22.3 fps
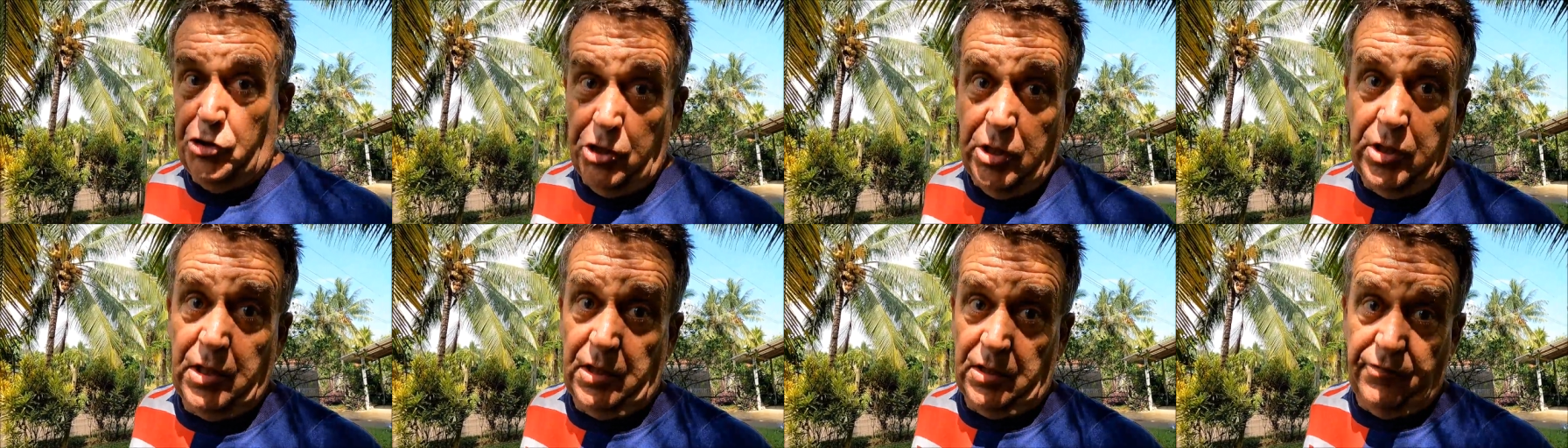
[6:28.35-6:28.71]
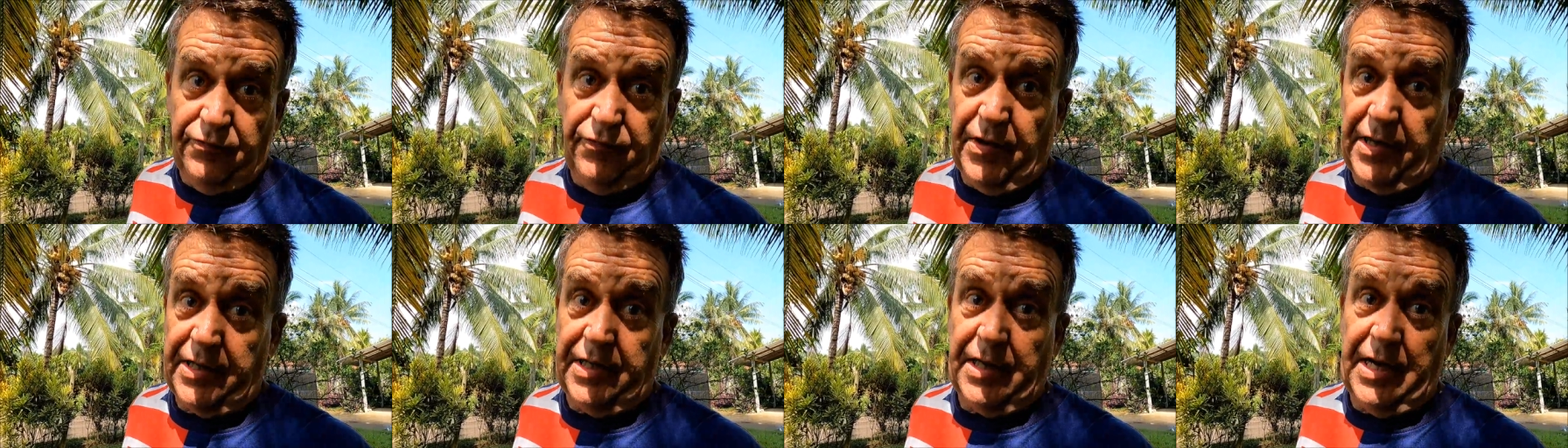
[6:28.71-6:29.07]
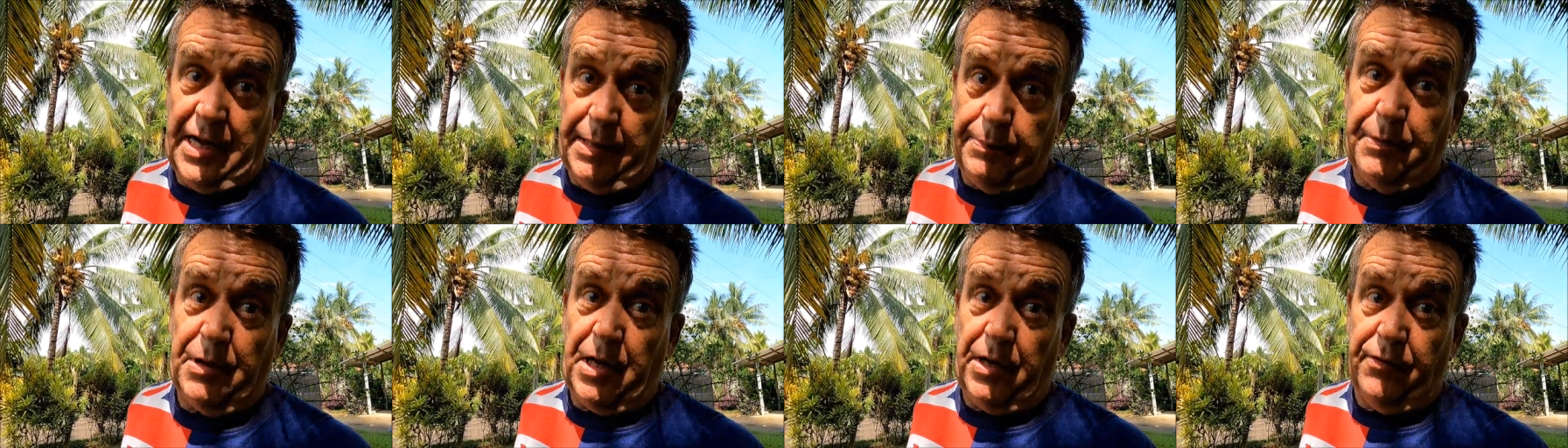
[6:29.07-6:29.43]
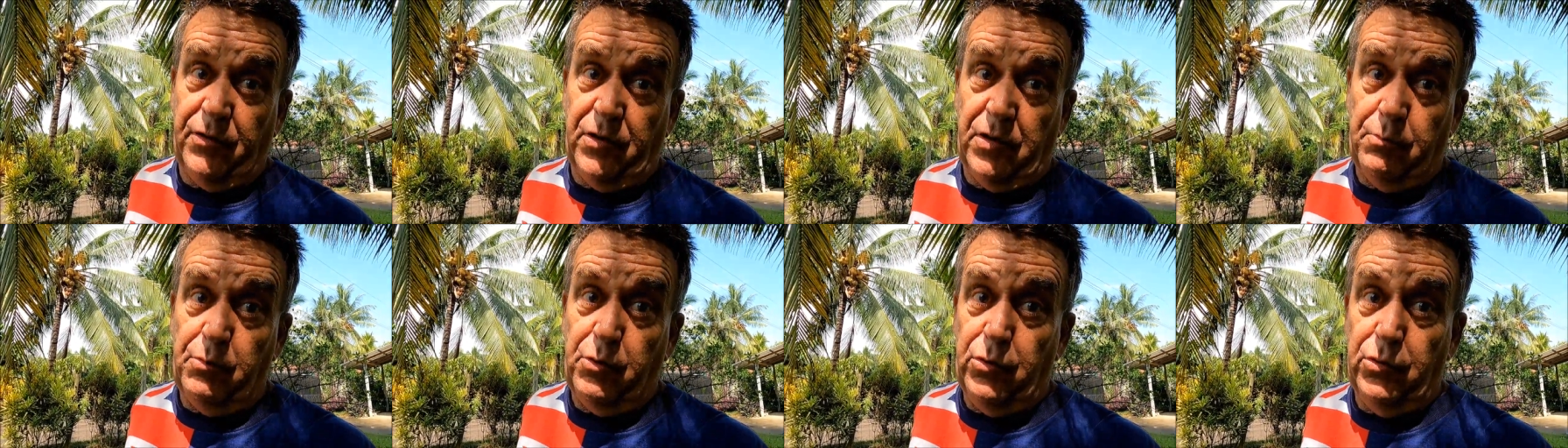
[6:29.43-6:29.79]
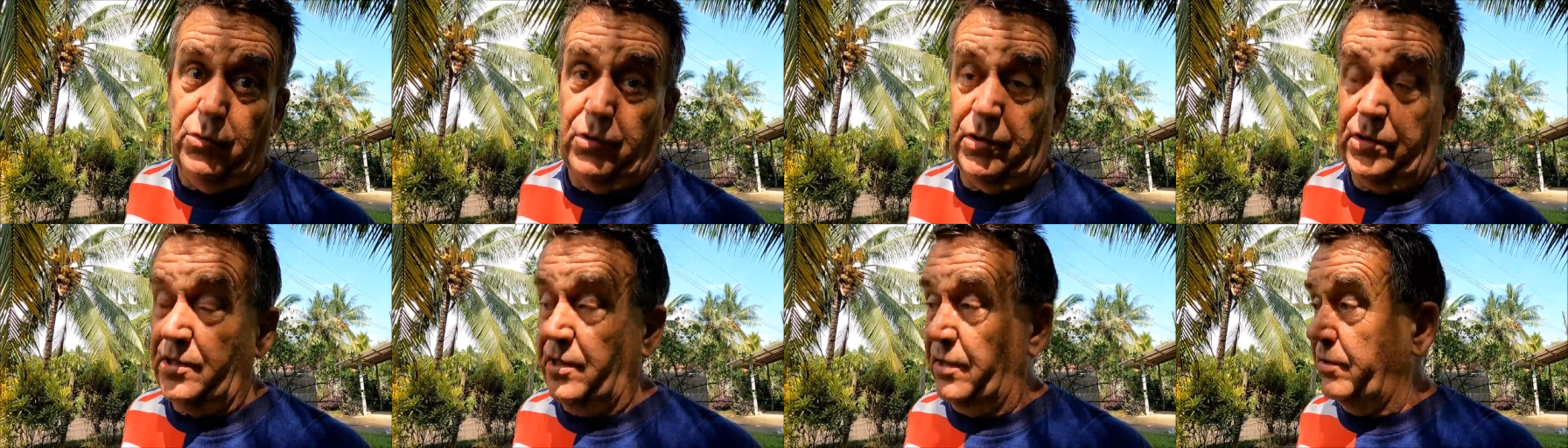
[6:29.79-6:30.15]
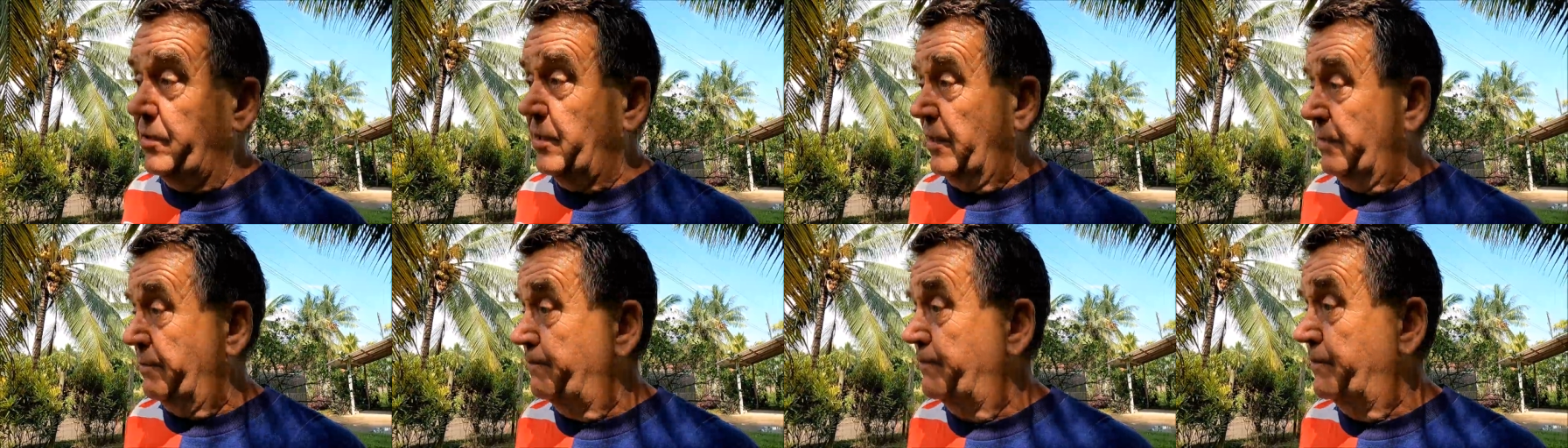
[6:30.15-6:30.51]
Chick is fucking happy over the moon, I tell you.